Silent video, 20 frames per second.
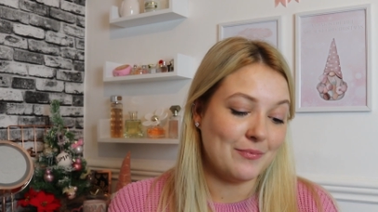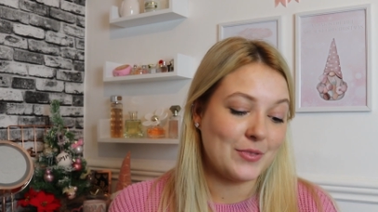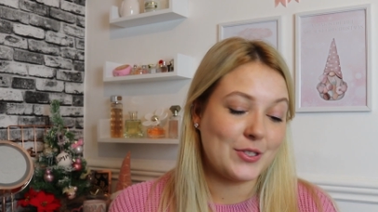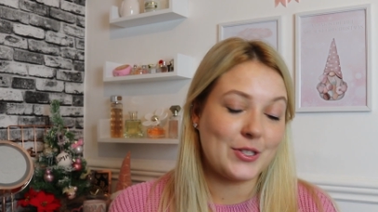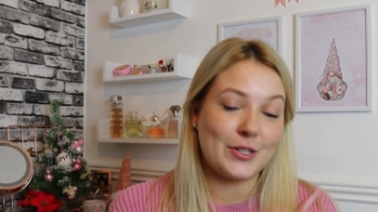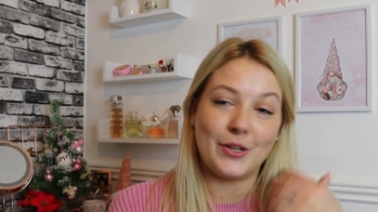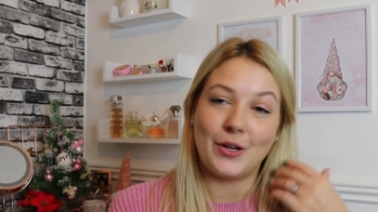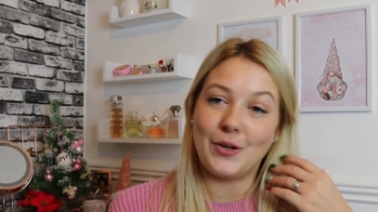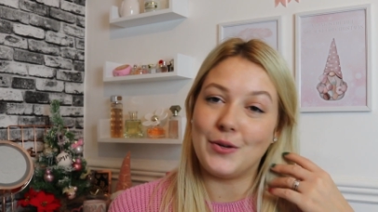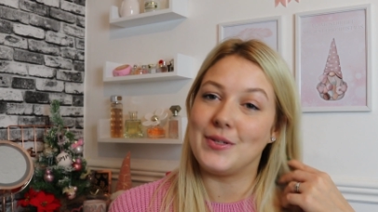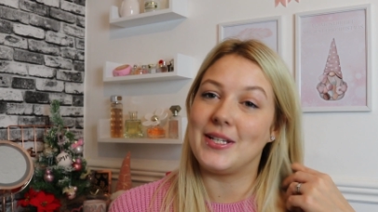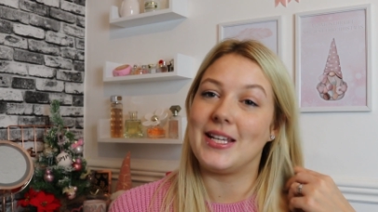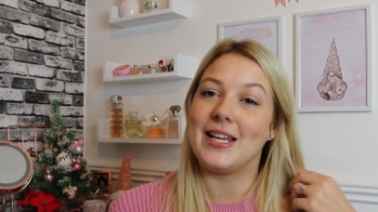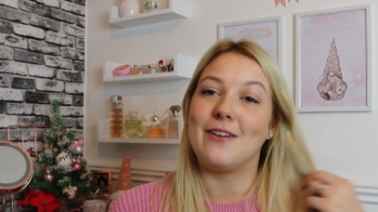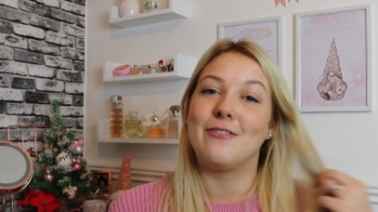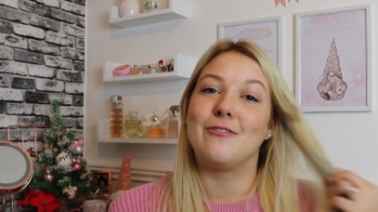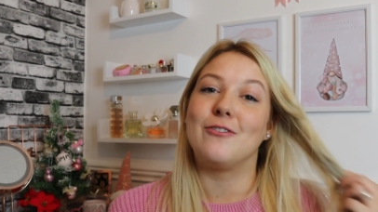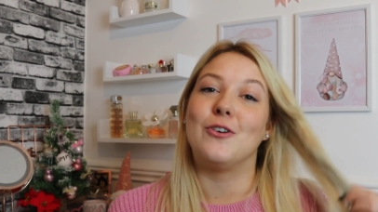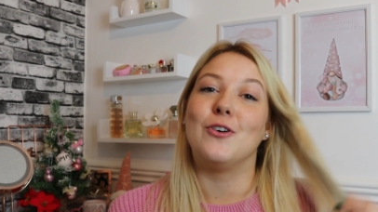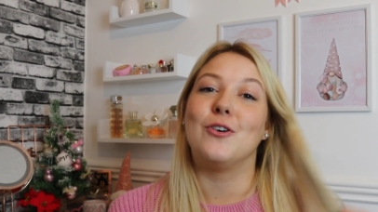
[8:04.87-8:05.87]
So no
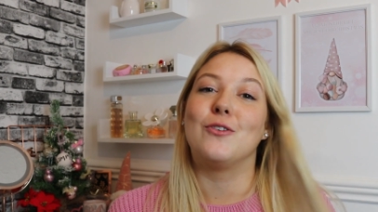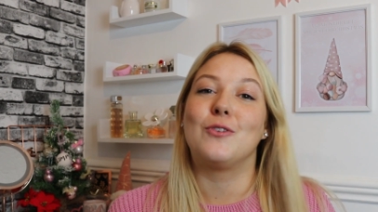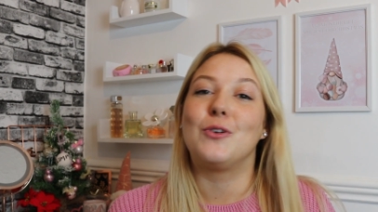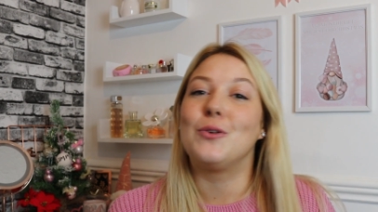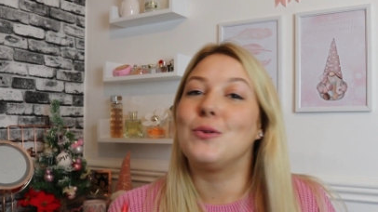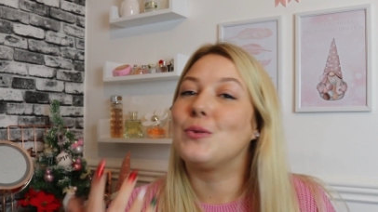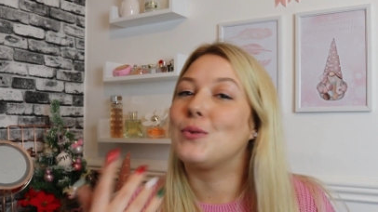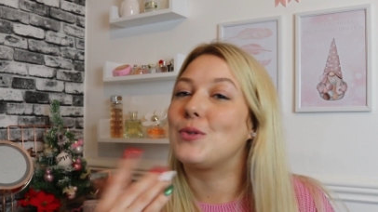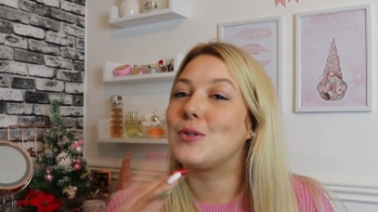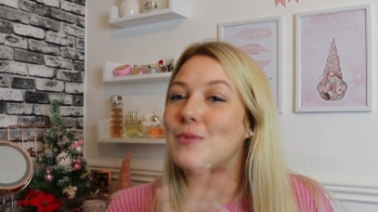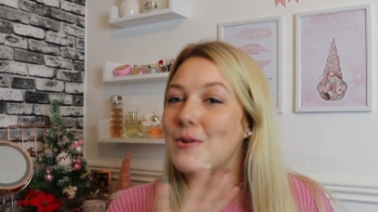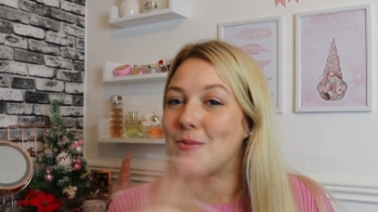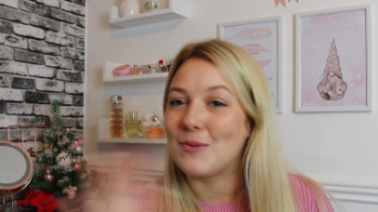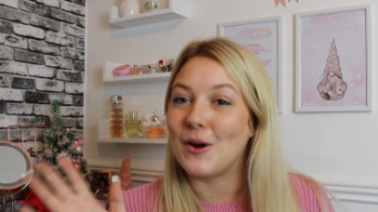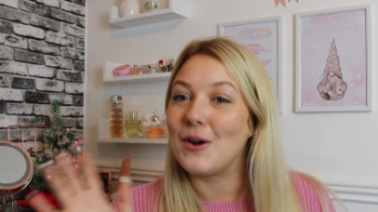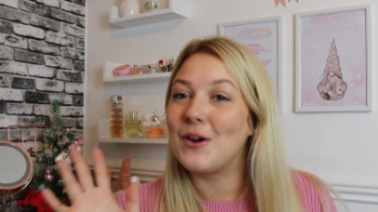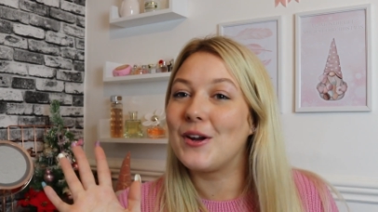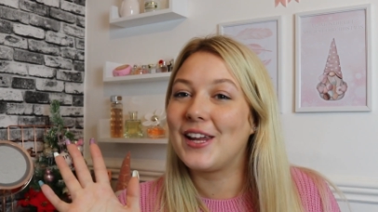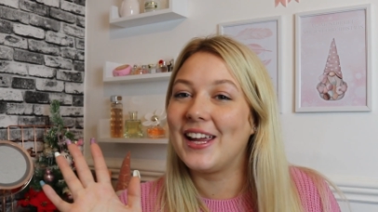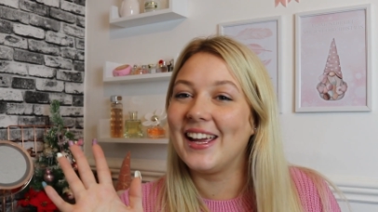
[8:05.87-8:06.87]
tier 4 rules were
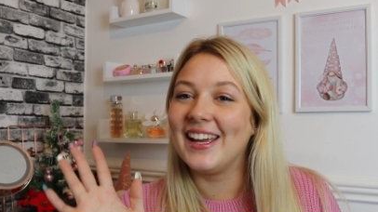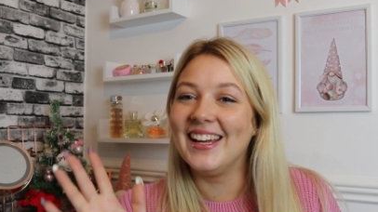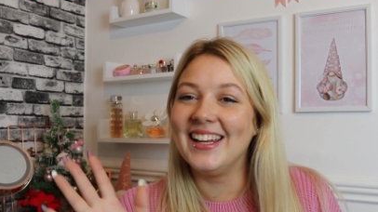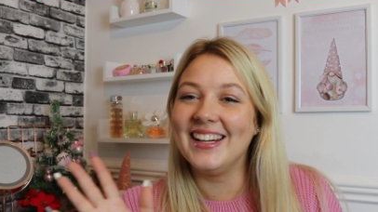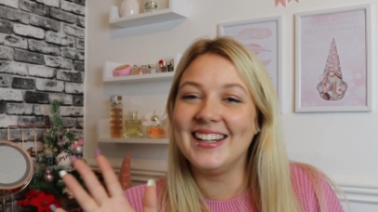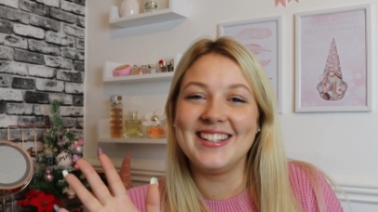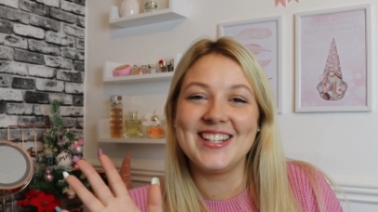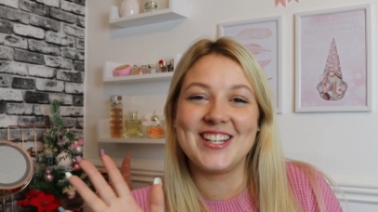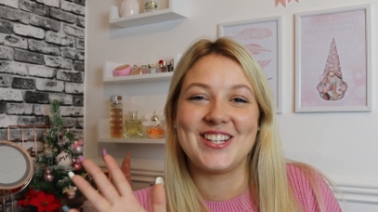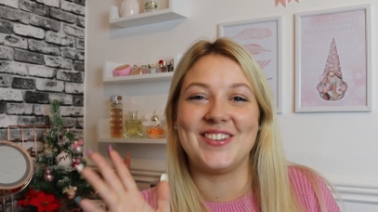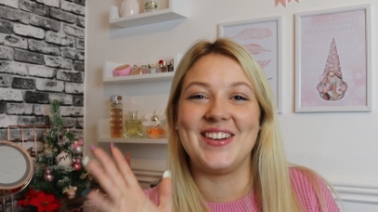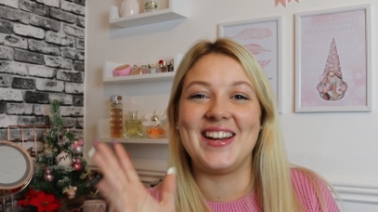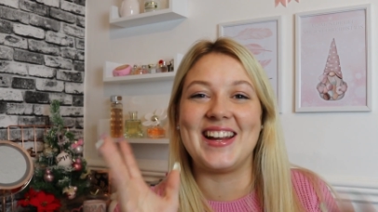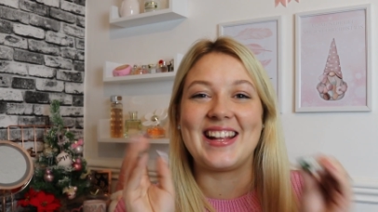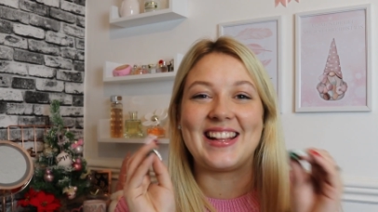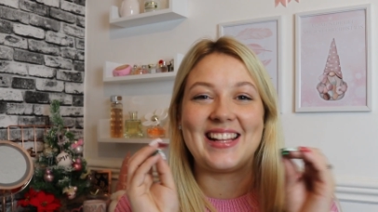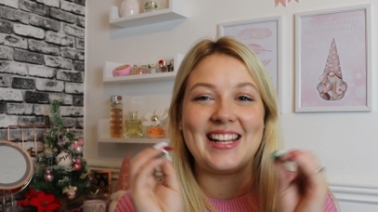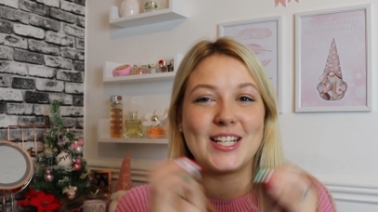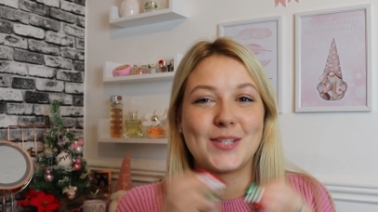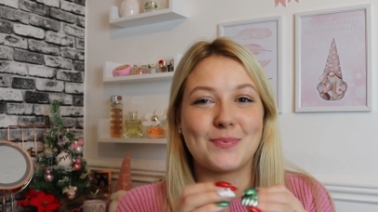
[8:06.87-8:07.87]
broken
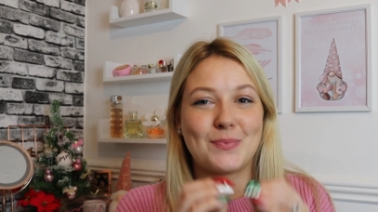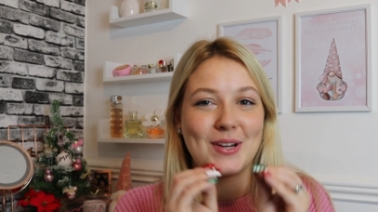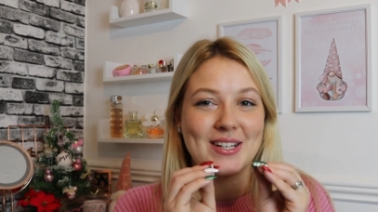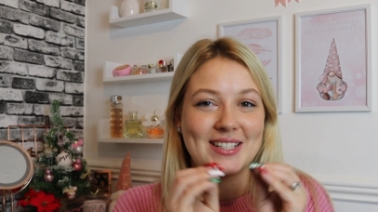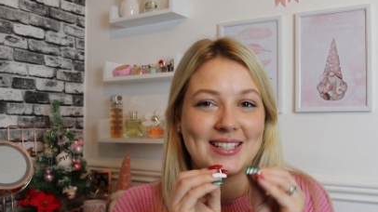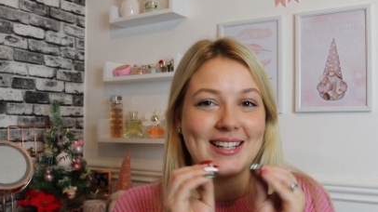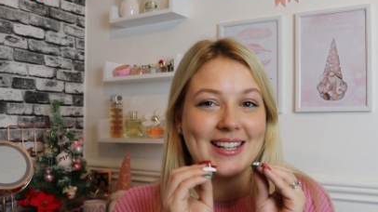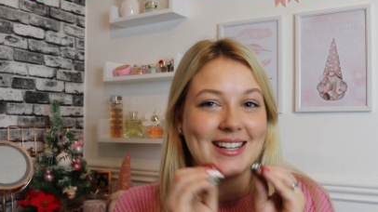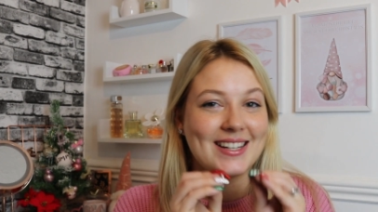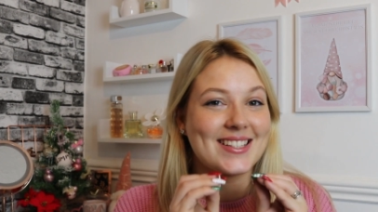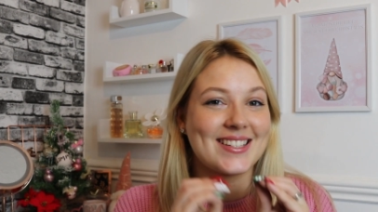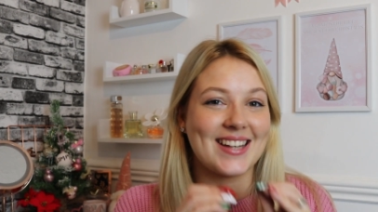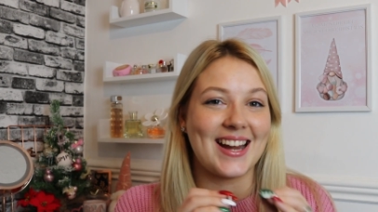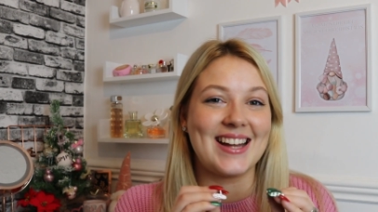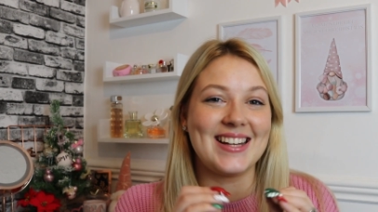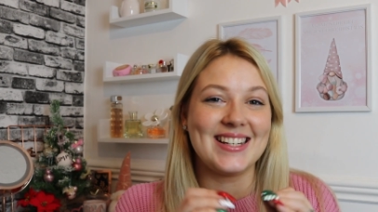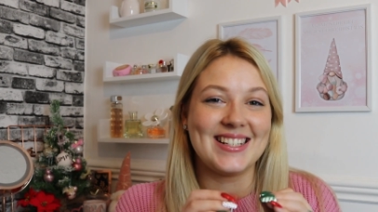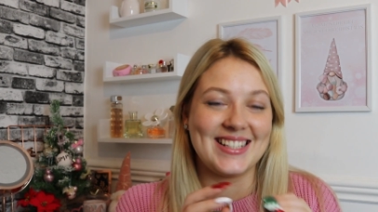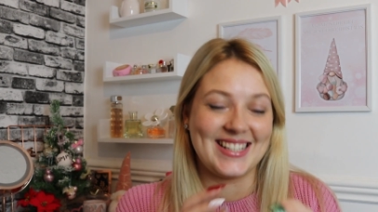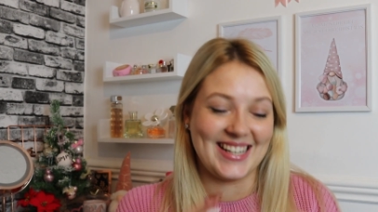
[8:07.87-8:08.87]
during these present
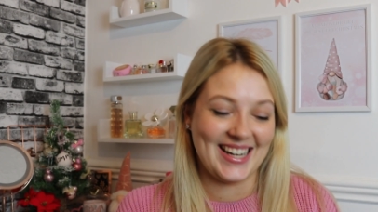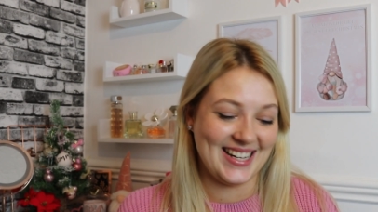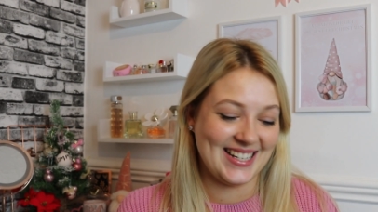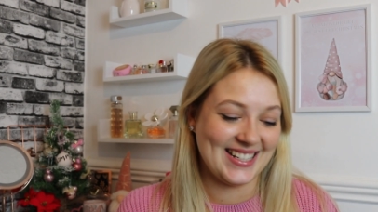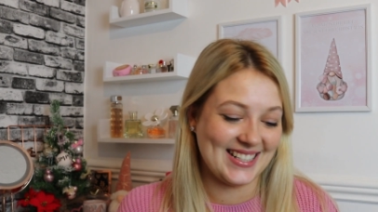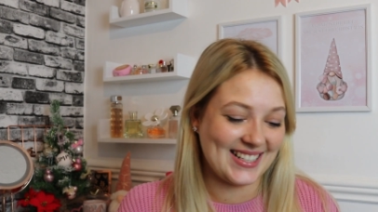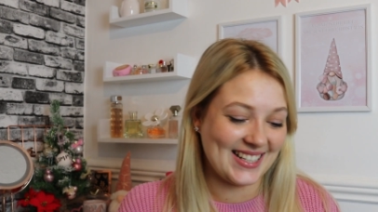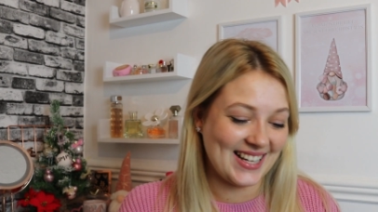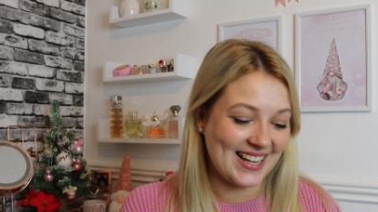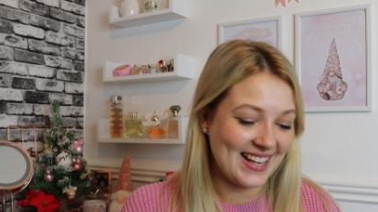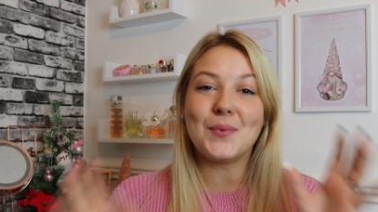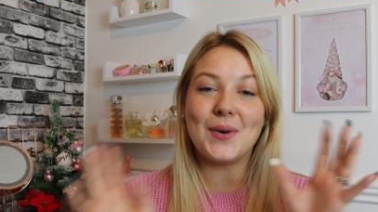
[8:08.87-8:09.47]
exchanges.